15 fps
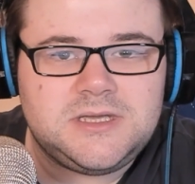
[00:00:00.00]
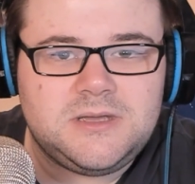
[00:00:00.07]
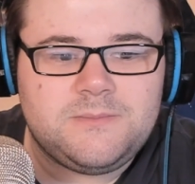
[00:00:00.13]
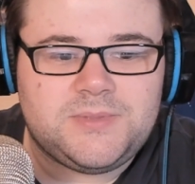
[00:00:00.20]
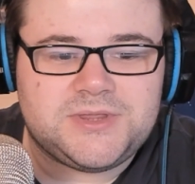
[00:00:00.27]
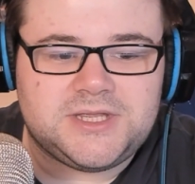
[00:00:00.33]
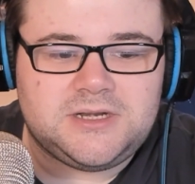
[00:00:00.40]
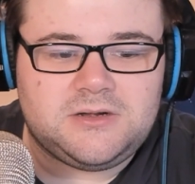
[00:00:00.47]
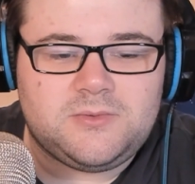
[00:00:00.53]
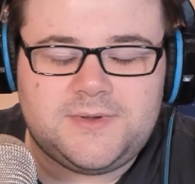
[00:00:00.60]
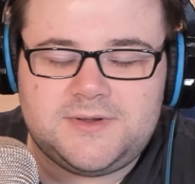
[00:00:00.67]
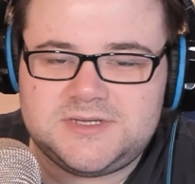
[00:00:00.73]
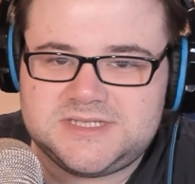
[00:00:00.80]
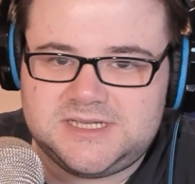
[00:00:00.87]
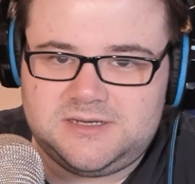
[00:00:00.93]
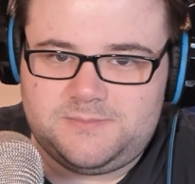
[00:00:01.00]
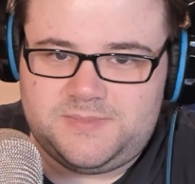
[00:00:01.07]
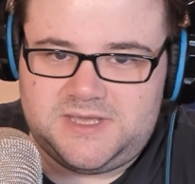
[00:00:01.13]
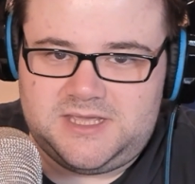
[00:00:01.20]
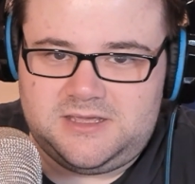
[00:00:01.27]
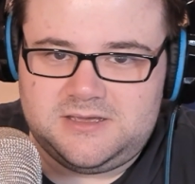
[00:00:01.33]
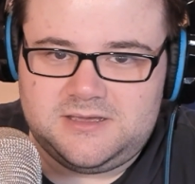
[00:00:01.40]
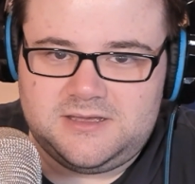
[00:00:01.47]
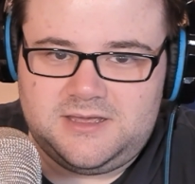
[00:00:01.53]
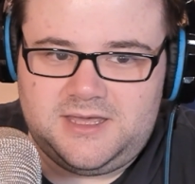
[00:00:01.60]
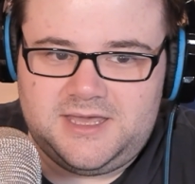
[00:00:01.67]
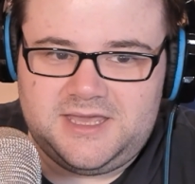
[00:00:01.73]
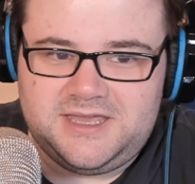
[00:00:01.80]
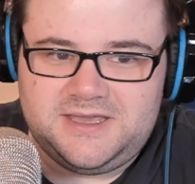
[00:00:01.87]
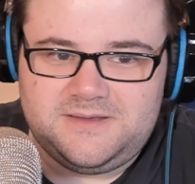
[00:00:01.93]
but they don't know where he's going to be.
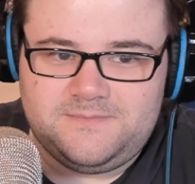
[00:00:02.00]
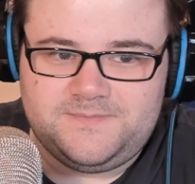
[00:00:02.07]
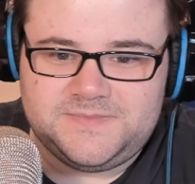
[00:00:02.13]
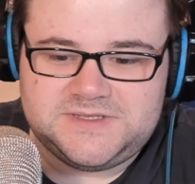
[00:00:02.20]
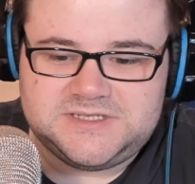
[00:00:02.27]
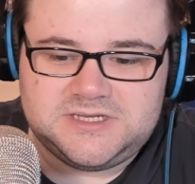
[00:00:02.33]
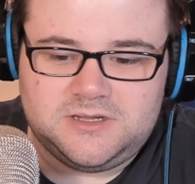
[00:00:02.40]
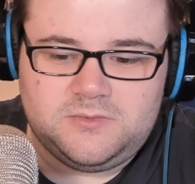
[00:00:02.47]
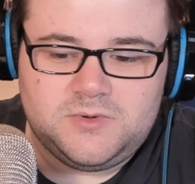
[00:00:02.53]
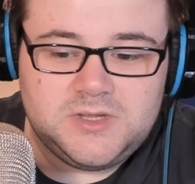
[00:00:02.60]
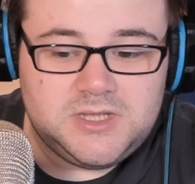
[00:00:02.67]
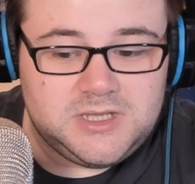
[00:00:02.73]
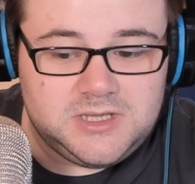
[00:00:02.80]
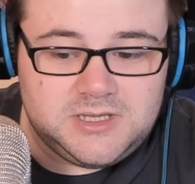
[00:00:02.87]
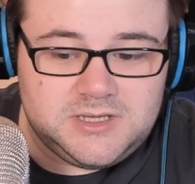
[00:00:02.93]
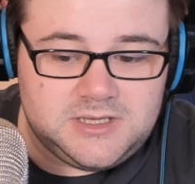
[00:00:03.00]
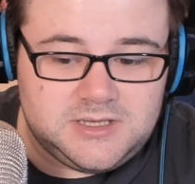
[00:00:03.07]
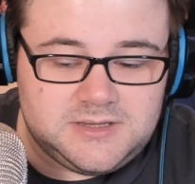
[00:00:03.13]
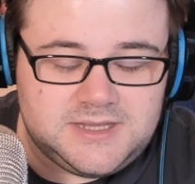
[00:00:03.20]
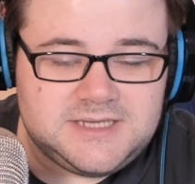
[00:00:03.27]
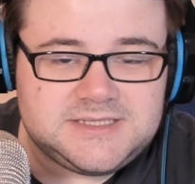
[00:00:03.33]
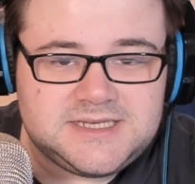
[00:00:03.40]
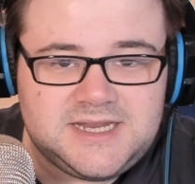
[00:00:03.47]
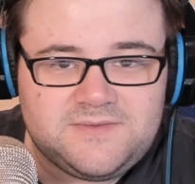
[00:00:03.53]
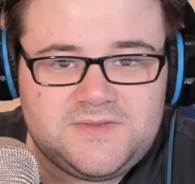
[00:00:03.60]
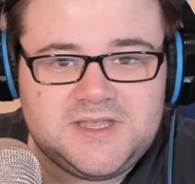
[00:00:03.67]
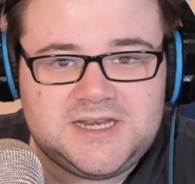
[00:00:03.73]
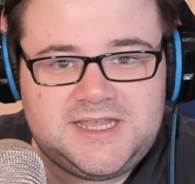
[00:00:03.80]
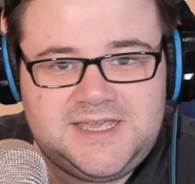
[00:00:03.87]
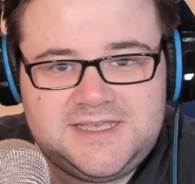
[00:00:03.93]
Um, so things are
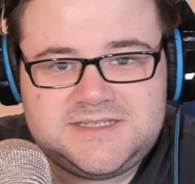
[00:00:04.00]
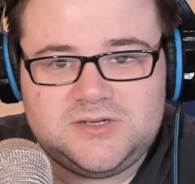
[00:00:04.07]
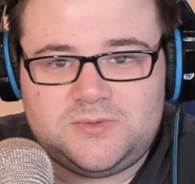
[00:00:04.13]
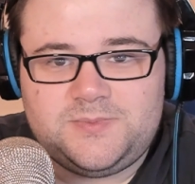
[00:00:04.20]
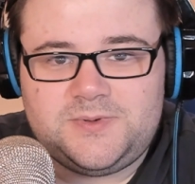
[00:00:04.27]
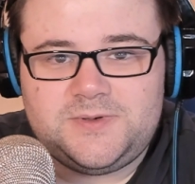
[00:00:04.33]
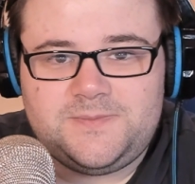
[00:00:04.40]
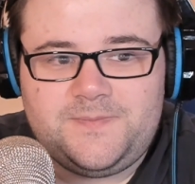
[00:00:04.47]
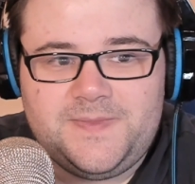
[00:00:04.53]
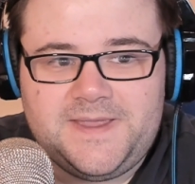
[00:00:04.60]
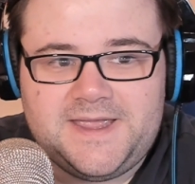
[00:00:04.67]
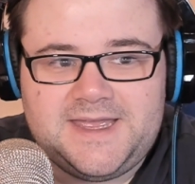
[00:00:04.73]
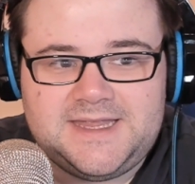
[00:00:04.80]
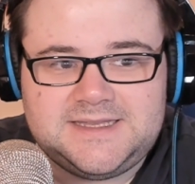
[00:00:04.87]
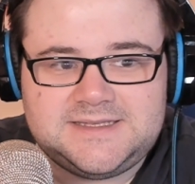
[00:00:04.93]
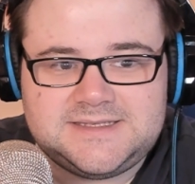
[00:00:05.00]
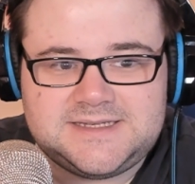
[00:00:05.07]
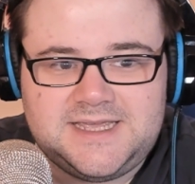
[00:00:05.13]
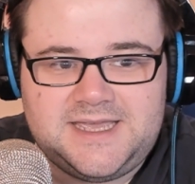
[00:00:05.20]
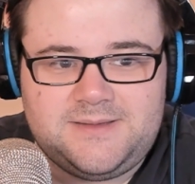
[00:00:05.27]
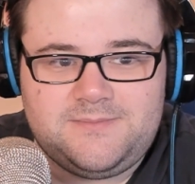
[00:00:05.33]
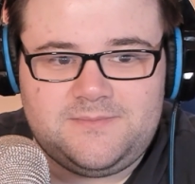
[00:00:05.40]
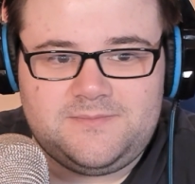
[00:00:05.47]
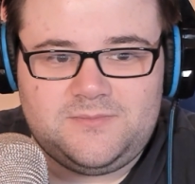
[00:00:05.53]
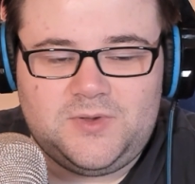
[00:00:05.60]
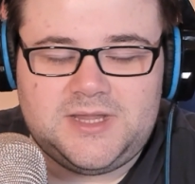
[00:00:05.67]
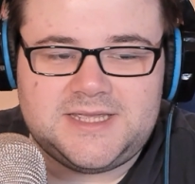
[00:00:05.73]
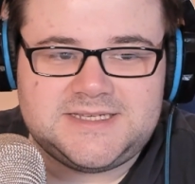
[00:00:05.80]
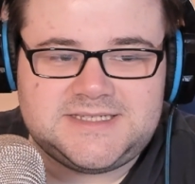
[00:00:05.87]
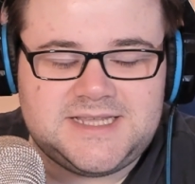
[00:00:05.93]
definitely going to heat up. And, um,
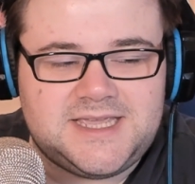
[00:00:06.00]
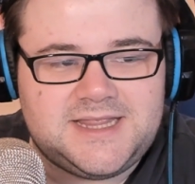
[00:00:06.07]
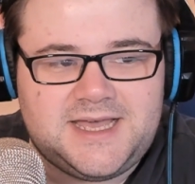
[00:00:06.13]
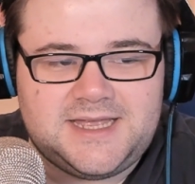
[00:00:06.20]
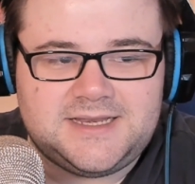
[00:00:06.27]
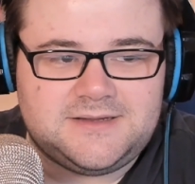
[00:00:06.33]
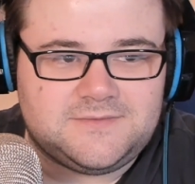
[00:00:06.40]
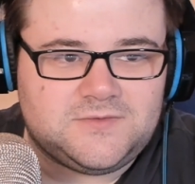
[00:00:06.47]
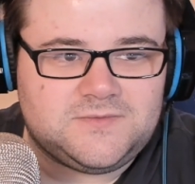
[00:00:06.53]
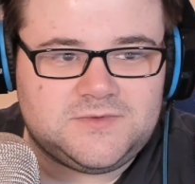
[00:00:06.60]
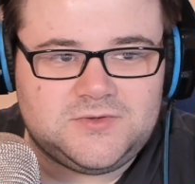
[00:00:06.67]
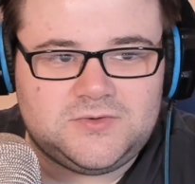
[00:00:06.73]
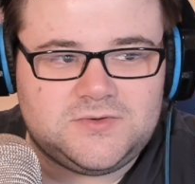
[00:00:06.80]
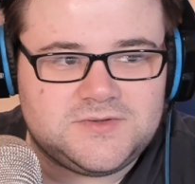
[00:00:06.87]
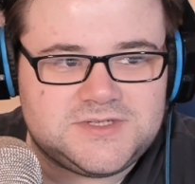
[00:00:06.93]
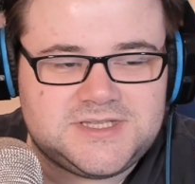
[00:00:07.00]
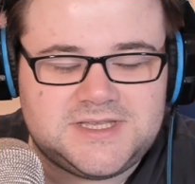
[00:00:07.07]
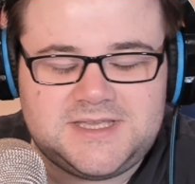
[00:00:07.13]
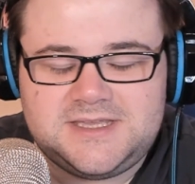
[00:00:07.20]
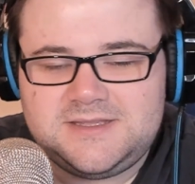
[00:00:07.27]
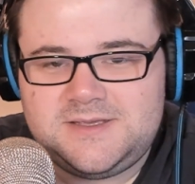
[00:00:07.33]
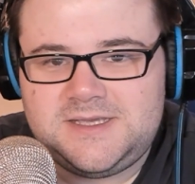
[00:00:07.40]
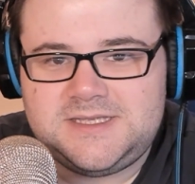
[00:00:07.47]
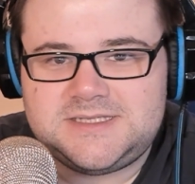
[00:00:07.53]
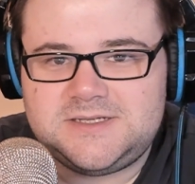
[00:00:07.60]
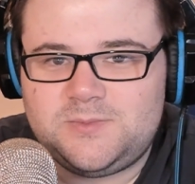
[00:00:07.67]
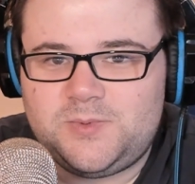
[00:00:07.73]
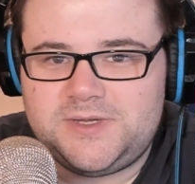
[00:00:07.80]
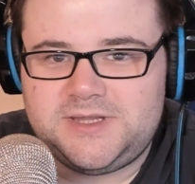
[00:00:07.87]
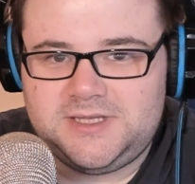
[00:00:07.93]
well, I say that, and of course they heated
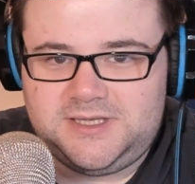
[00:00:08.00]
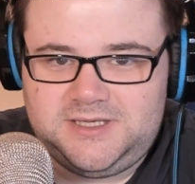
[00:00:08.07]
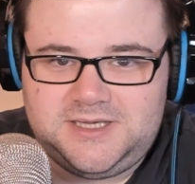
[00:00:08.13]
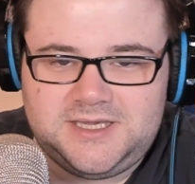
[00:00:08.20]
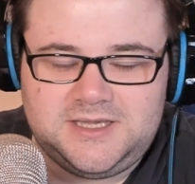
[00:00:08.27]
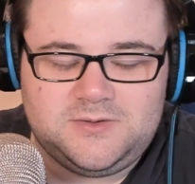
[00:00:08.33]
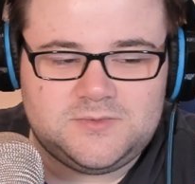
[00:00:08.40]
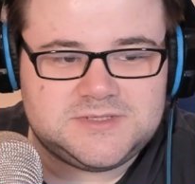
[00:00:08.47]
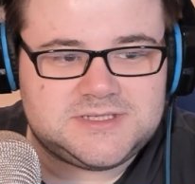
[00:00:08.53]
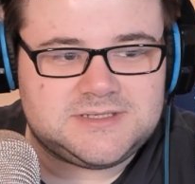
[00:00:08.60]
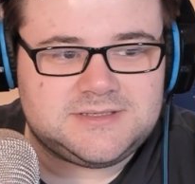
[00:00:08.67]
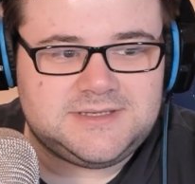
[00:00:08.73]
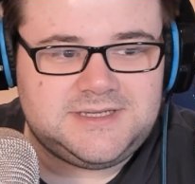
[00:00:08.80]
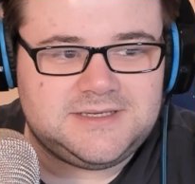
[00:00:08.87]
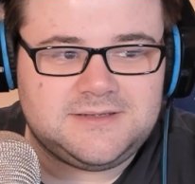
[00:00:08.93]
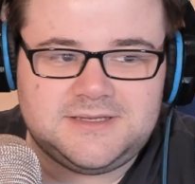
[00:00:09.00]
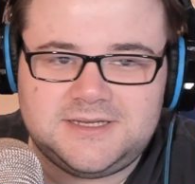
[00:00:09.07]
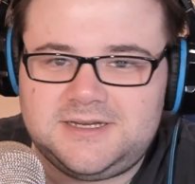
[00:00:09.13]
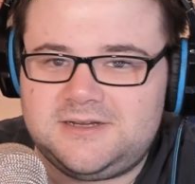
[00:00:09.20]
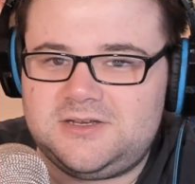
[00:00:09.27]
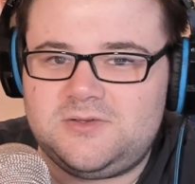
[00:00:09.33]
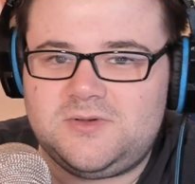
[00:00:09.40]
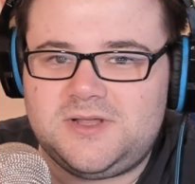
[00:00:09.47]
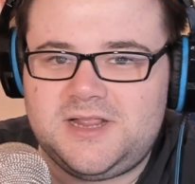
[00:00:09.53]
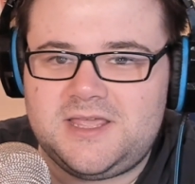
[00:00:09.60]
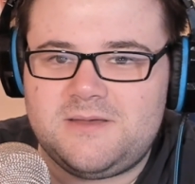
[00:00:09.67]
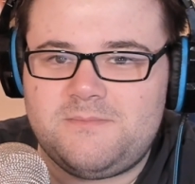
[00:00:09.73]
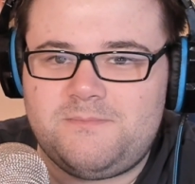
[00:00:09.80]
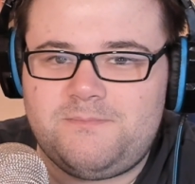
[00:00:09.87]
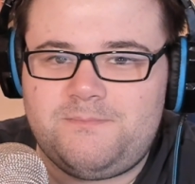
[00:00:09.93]
up when the king was killed in a
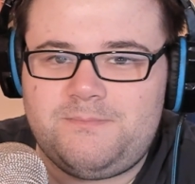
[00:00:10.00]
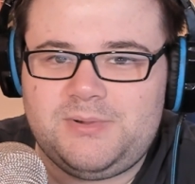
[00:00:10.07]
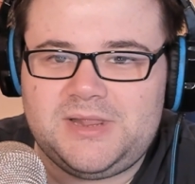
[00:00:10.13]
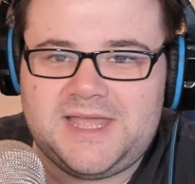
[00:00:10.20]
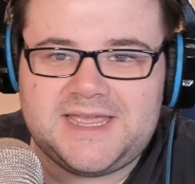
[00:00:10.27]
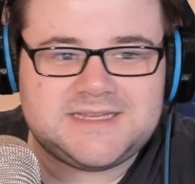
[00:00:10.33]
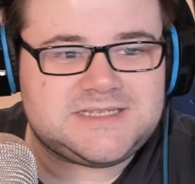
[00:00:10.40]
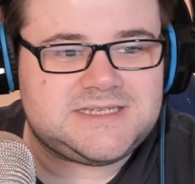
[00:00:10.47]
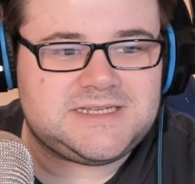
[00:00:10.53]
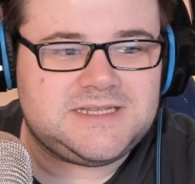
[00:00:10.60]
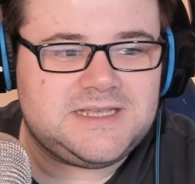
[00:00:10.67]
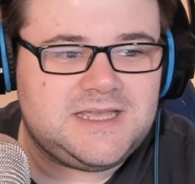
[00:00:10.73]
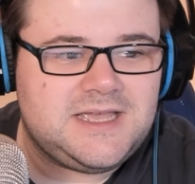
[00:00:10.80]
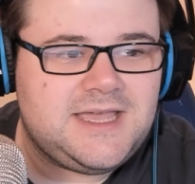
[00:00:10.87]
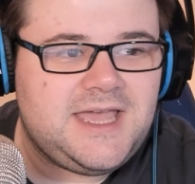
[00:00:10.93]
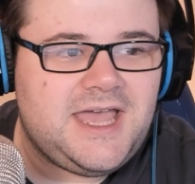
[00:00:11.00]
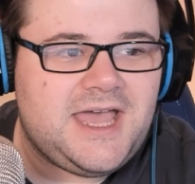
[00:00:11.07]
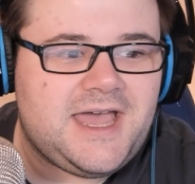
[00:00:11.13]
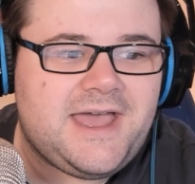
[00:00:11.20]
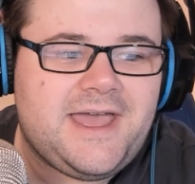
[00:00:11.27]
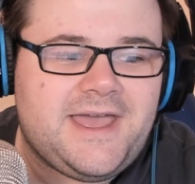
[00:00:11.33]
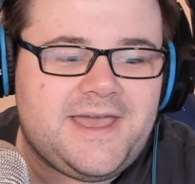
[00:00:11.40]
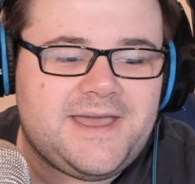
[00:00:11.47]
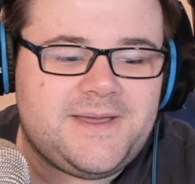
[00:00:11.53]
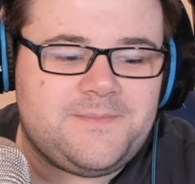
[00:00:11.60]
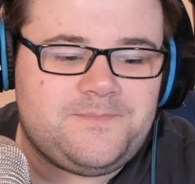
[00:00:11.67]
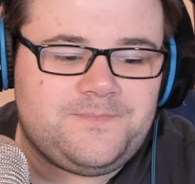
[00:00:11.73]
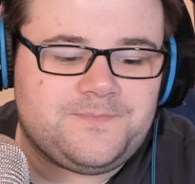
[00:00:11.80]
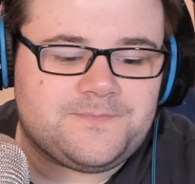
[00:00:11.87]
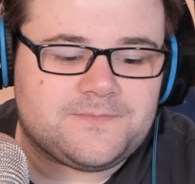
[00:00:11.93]
nuclear blast.
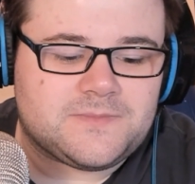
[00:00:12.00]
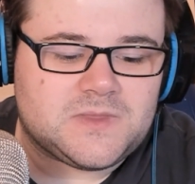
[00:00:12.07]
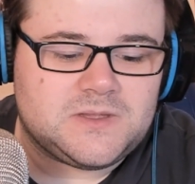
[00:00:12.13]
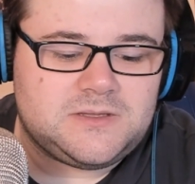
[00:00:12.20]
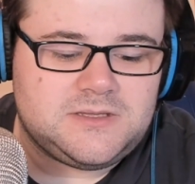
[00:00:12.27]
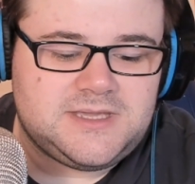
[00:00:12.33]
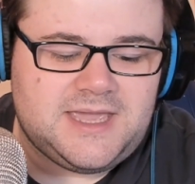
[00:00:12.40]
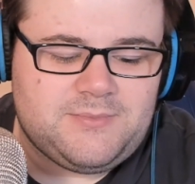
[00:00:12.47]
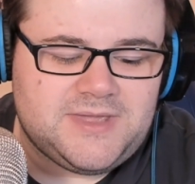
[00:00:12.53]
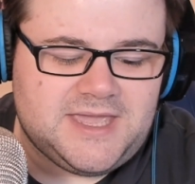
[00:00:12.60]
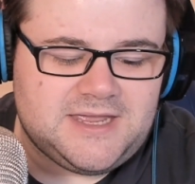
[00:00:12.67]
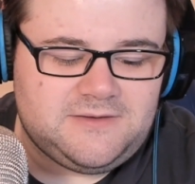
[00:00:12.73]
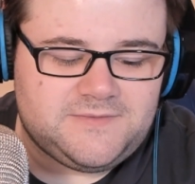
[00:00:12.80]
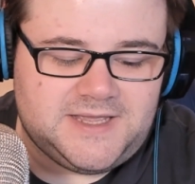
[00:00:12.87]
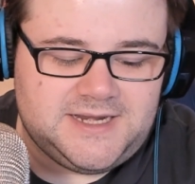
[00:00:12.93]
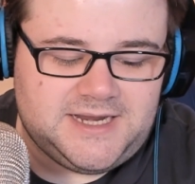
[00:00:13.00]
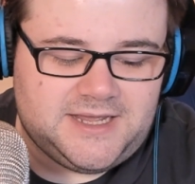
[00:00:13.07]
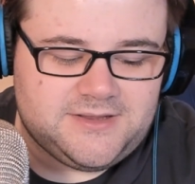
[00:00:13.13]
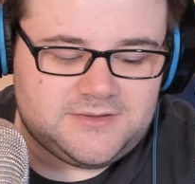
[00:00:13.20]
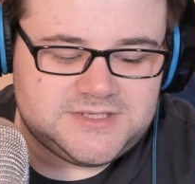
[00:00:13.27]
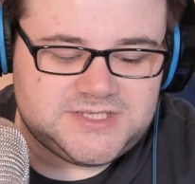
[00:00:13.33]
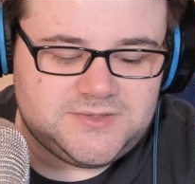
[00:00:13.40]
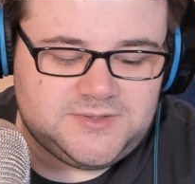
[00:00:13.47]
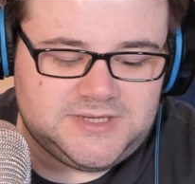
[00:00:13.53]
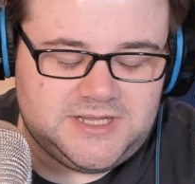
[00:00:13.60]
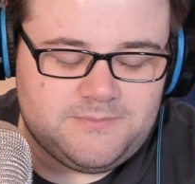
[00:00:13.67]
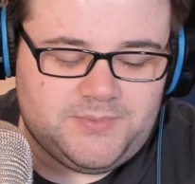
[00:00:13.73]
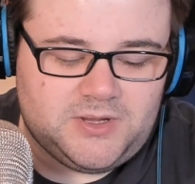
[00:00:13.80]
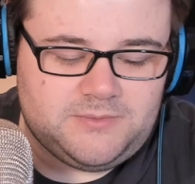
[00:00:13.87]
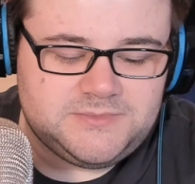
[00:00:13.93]
Um, yeah, we kind of learned how those
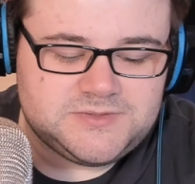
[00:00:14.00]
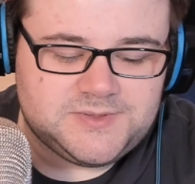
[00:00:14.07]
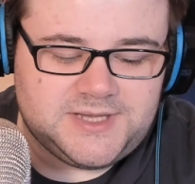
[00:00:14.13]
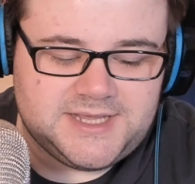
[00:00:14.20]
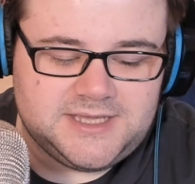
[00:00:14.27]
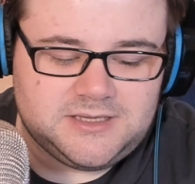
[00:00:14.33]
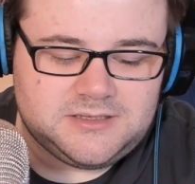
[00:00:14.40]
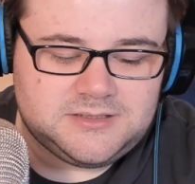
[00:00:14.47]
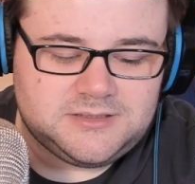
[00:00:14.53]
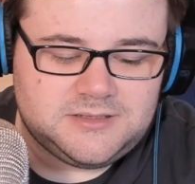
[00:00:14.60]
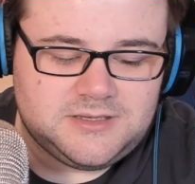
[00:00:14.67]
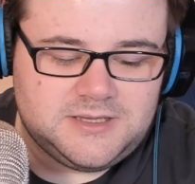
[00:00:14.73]
nuclear bombs were, like,